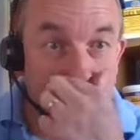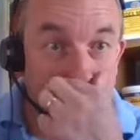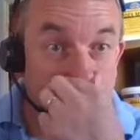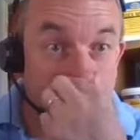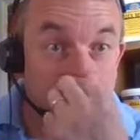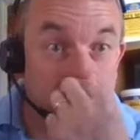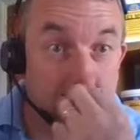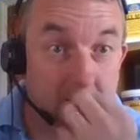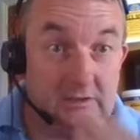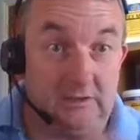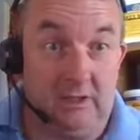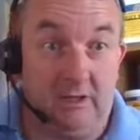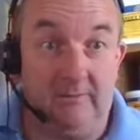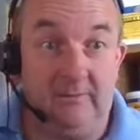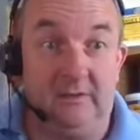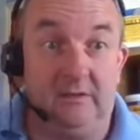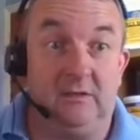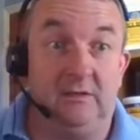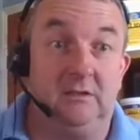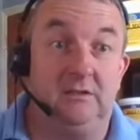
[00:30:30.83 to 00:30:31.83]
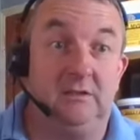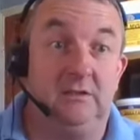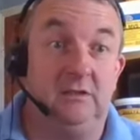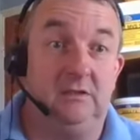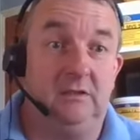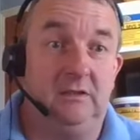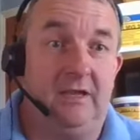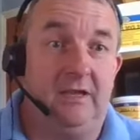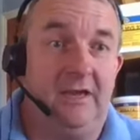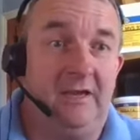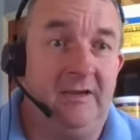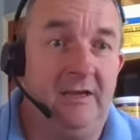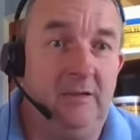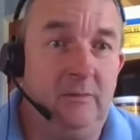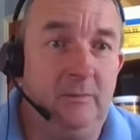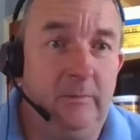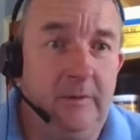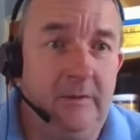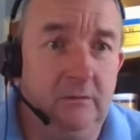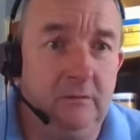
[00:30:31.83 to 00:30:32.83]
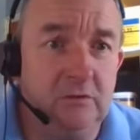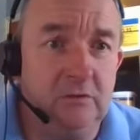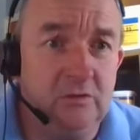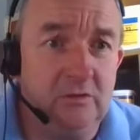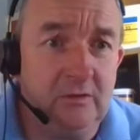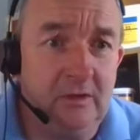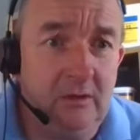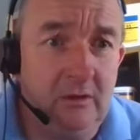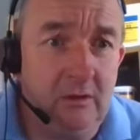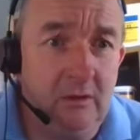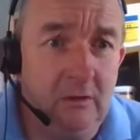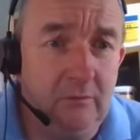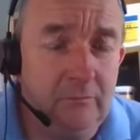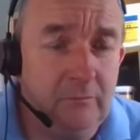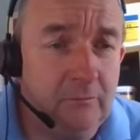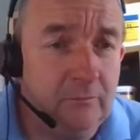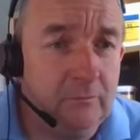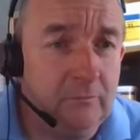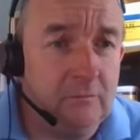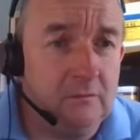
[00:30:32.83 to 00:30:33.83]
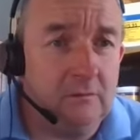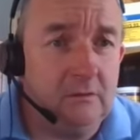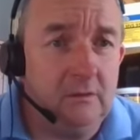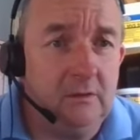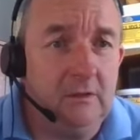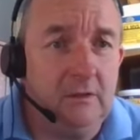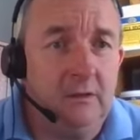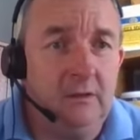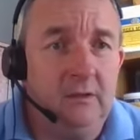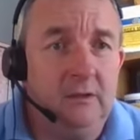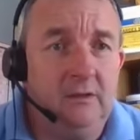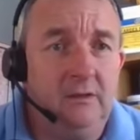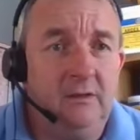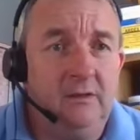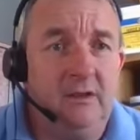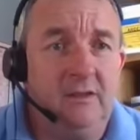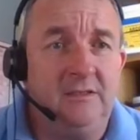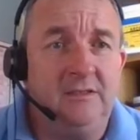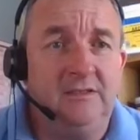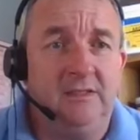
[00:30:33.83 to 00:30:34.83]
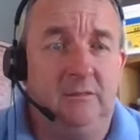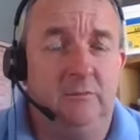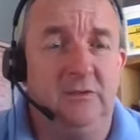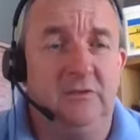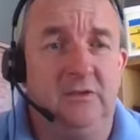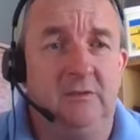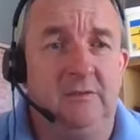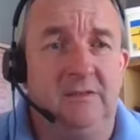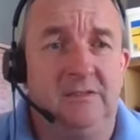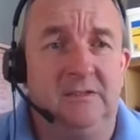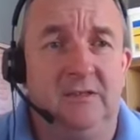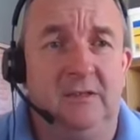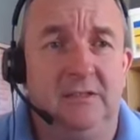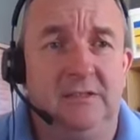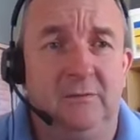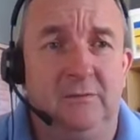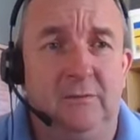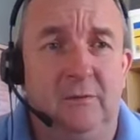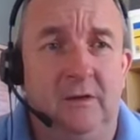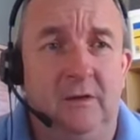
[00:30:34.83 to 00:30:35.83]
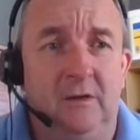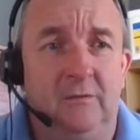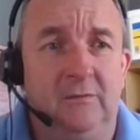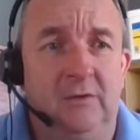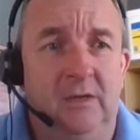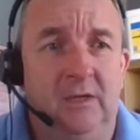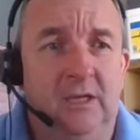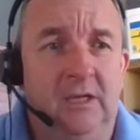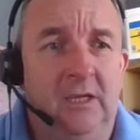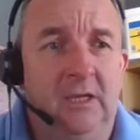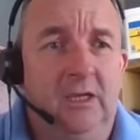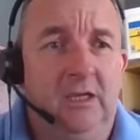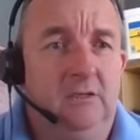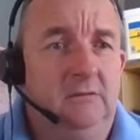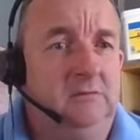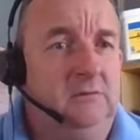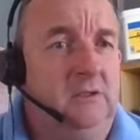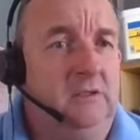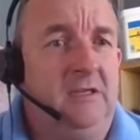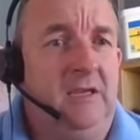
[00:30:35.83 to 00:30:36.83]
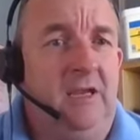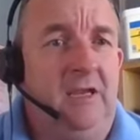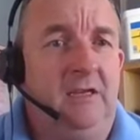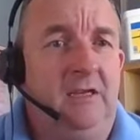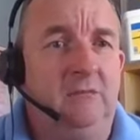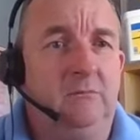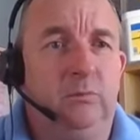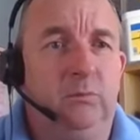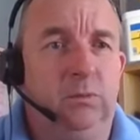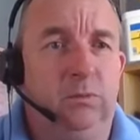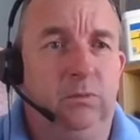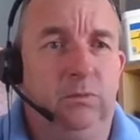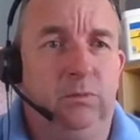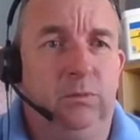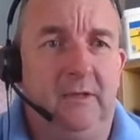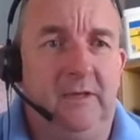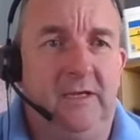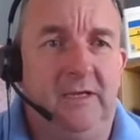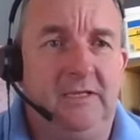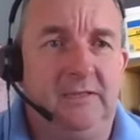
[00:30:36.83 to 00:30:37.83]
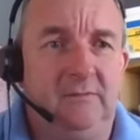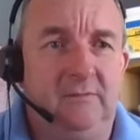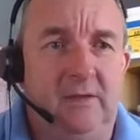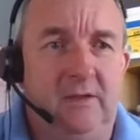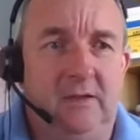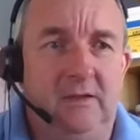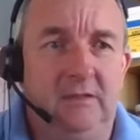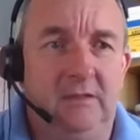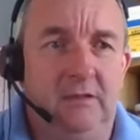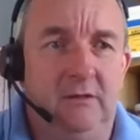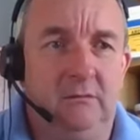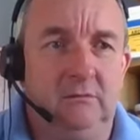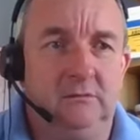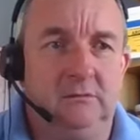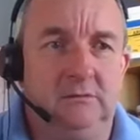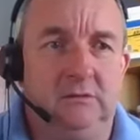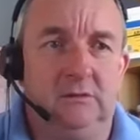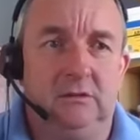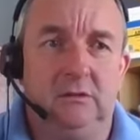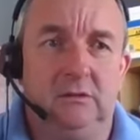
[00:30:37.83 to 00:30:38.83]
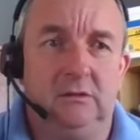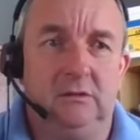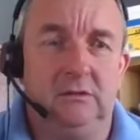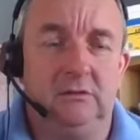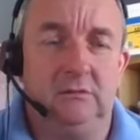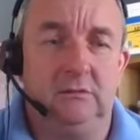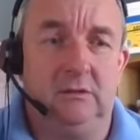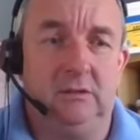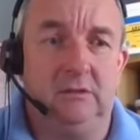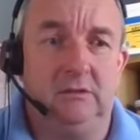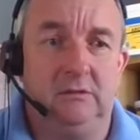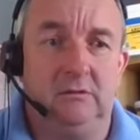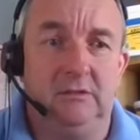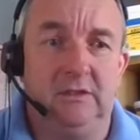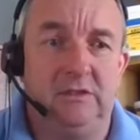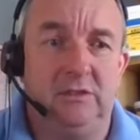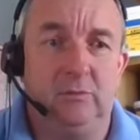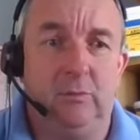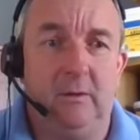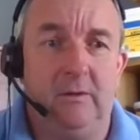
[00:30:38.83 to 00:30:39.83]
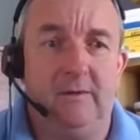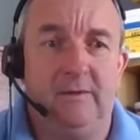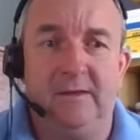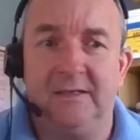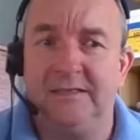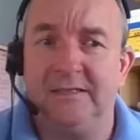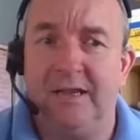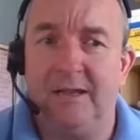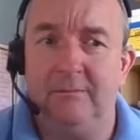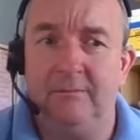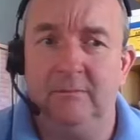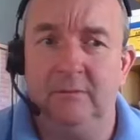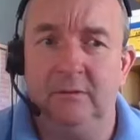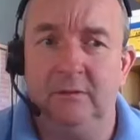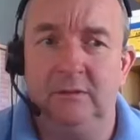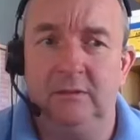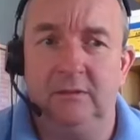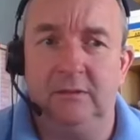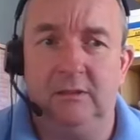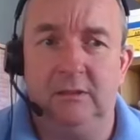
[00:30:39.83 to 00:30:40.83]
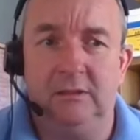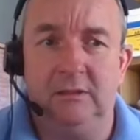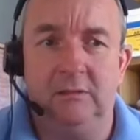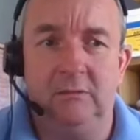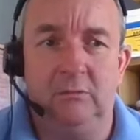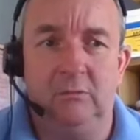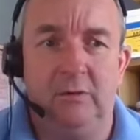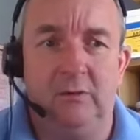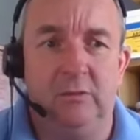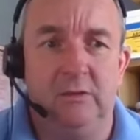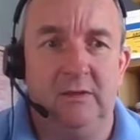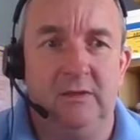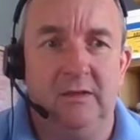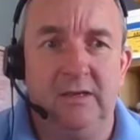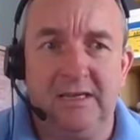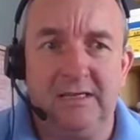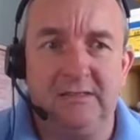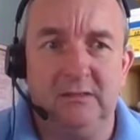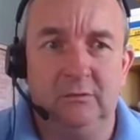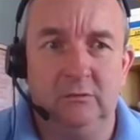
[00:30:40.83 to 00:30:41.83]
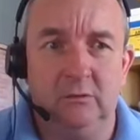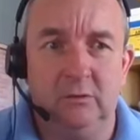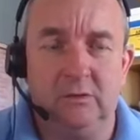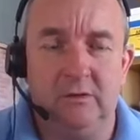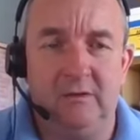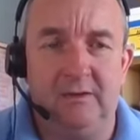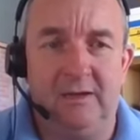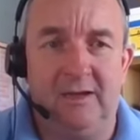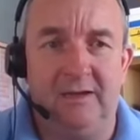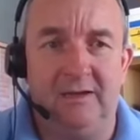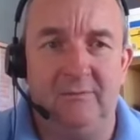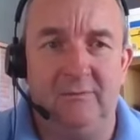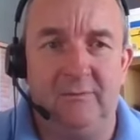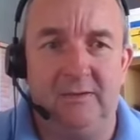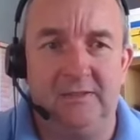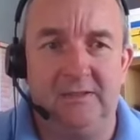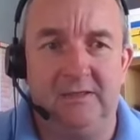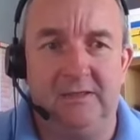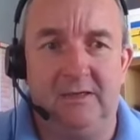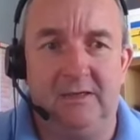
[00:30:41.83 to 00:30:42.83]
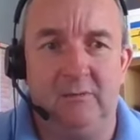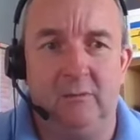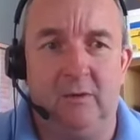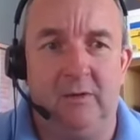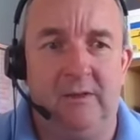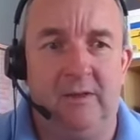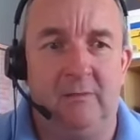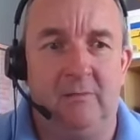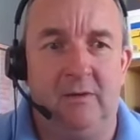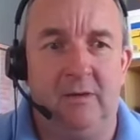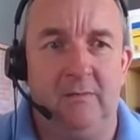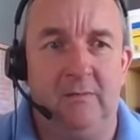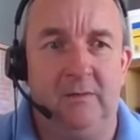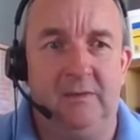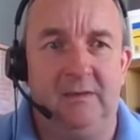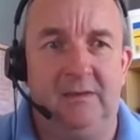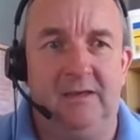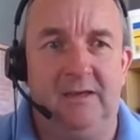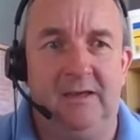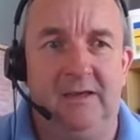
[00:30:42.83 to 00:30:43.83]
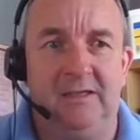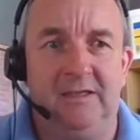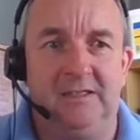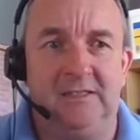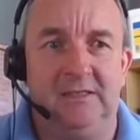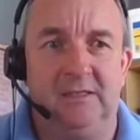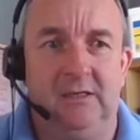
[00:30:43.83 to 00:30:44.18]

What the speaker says: Simon, I see NA peeled straight off 90. I presume that's 95. Again, please, if that, disappointing that's happened, we would need to look at that and investigate why that might be the case.